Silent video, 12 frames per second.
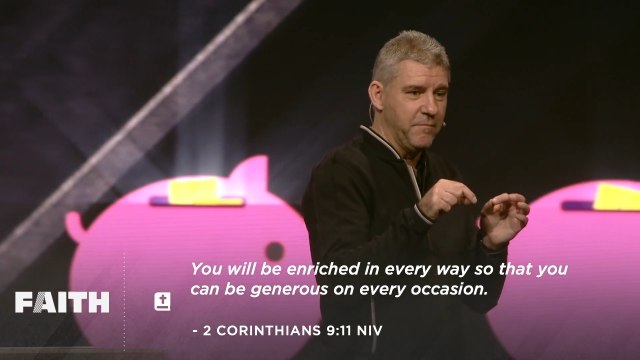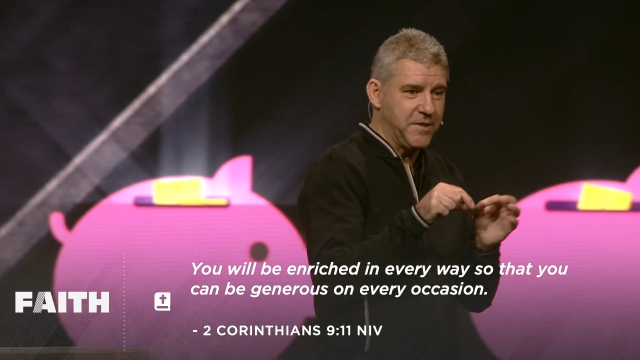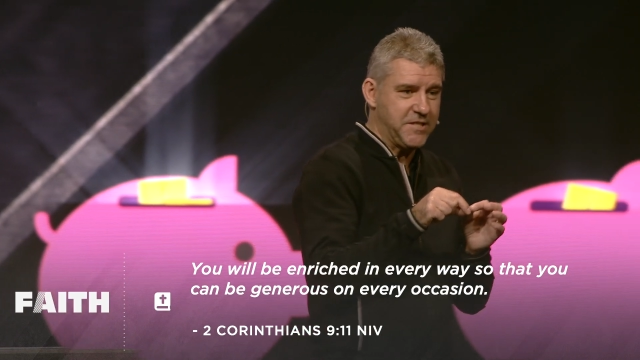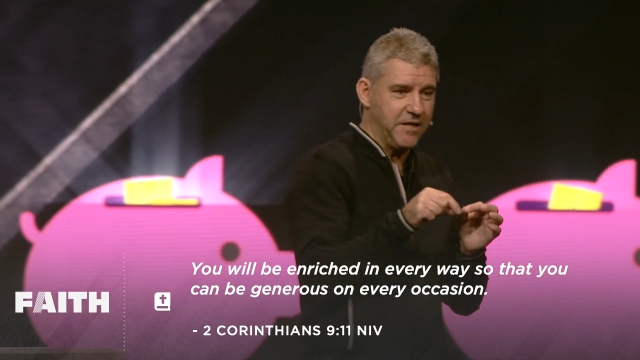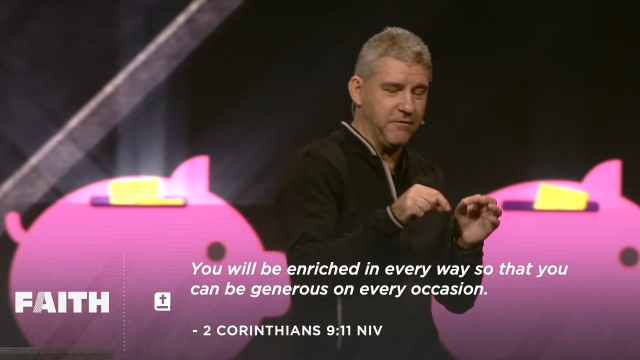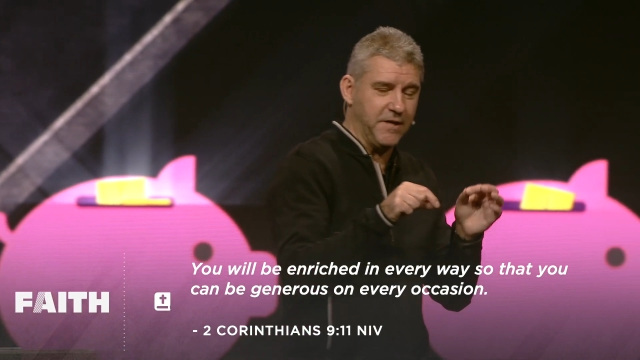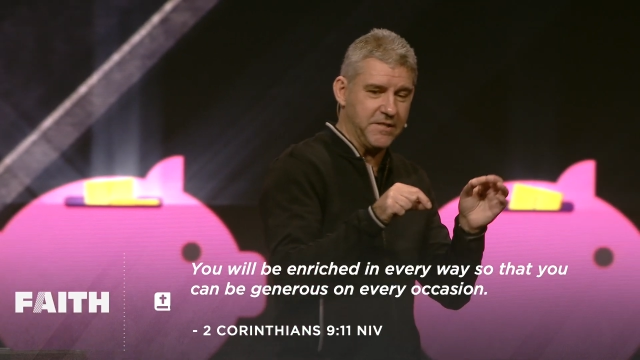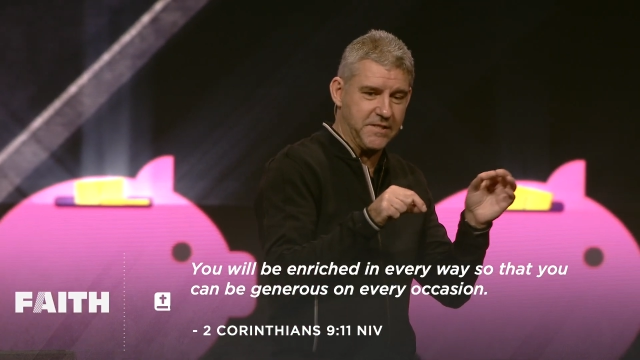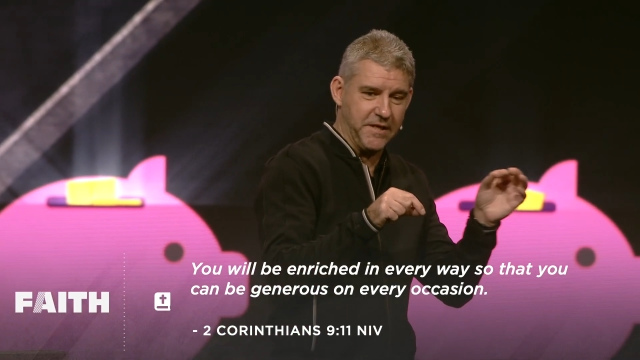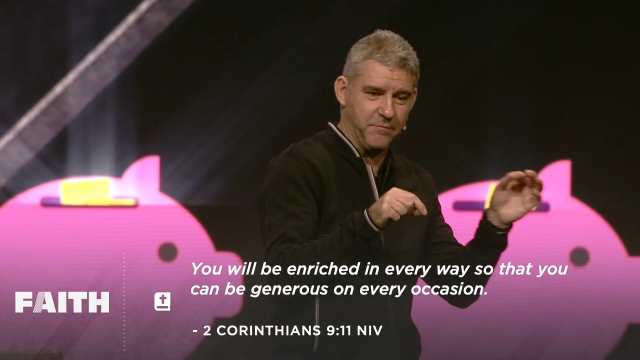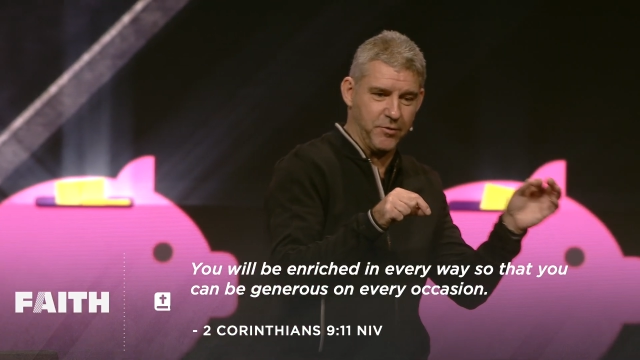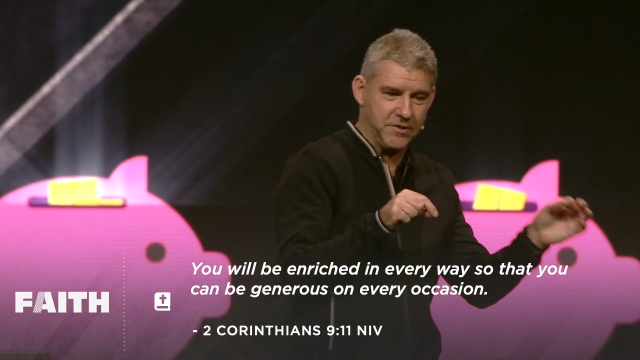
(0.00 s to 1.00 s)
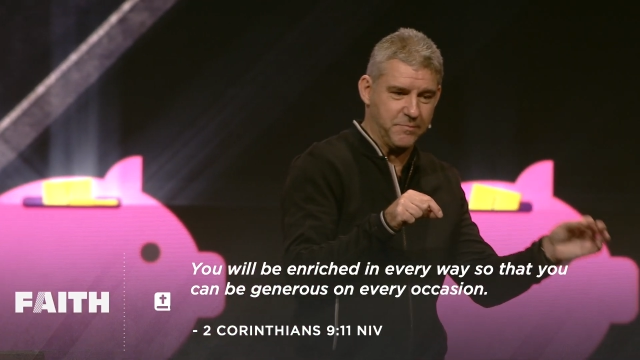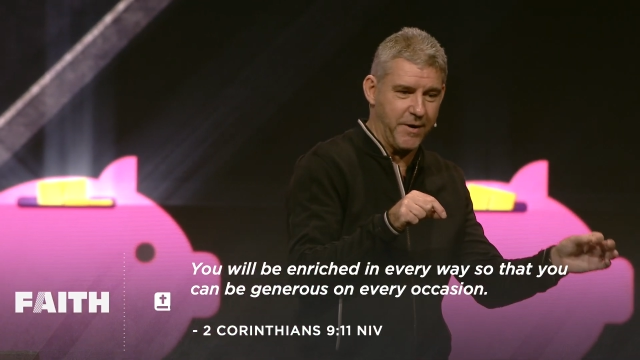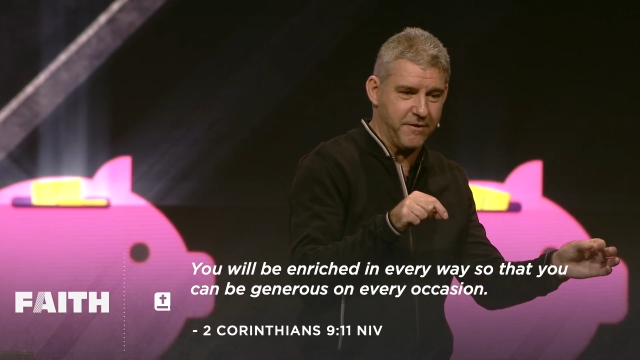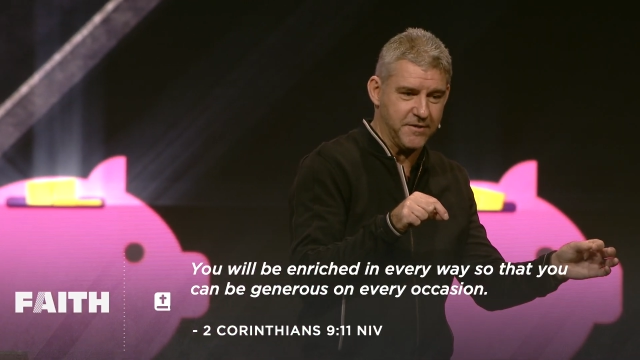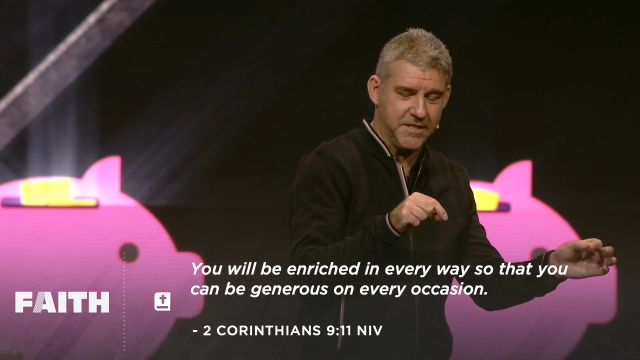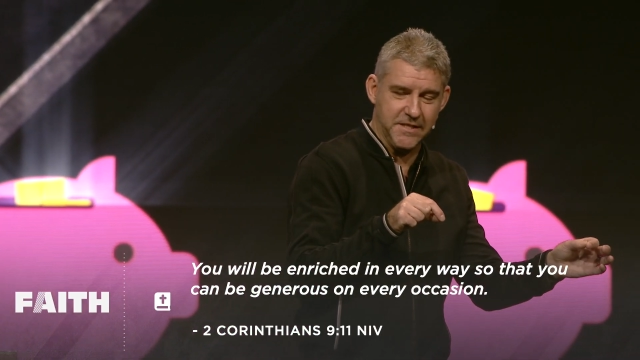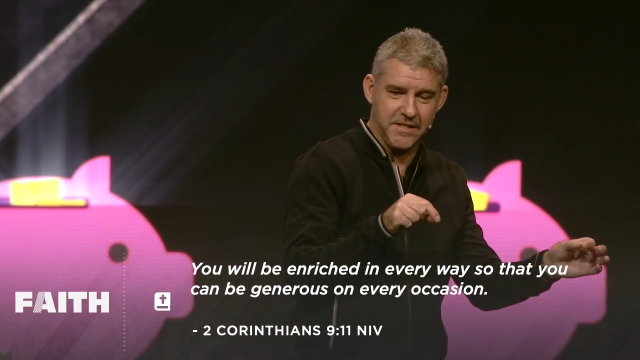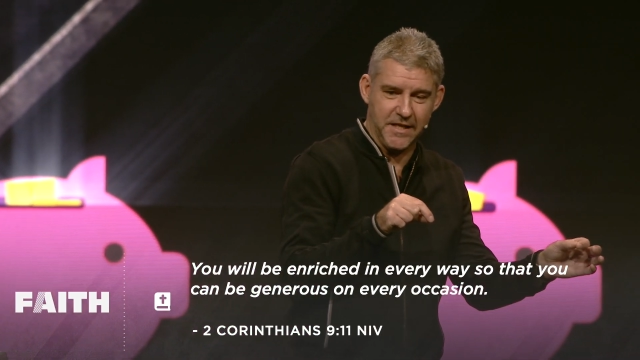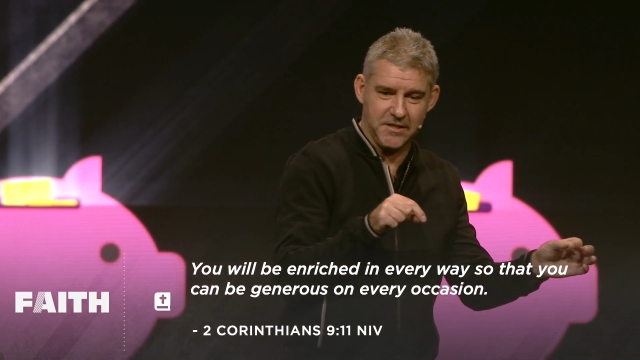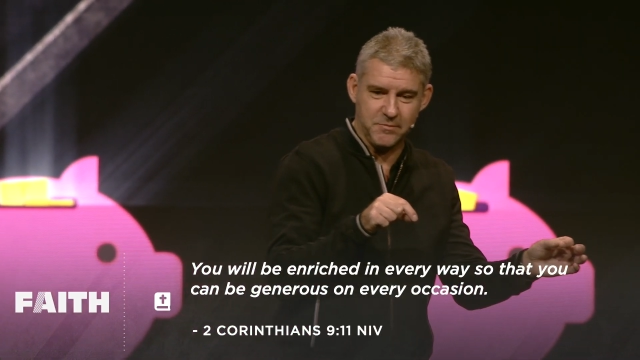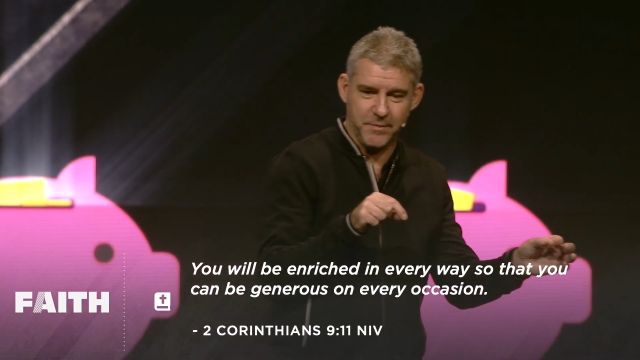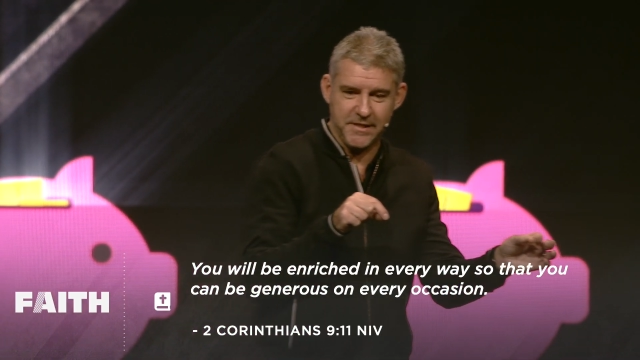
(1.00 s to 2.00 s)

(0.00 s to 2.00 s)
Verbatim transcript: materialistic prosperity ditch.